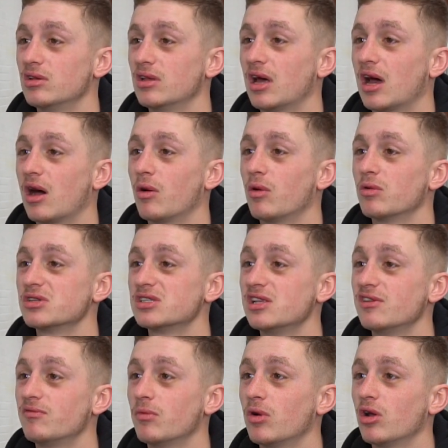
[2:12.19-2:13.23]
how I was
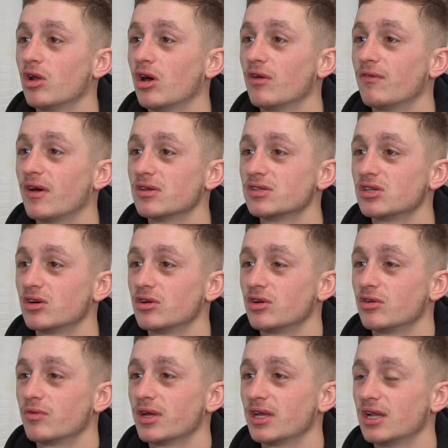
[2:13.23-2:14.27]
living my life outside of
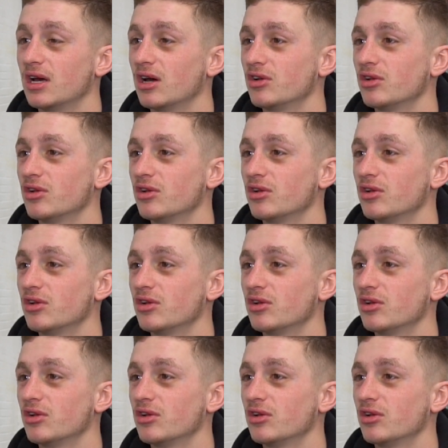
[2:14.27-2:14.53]
the ring and that.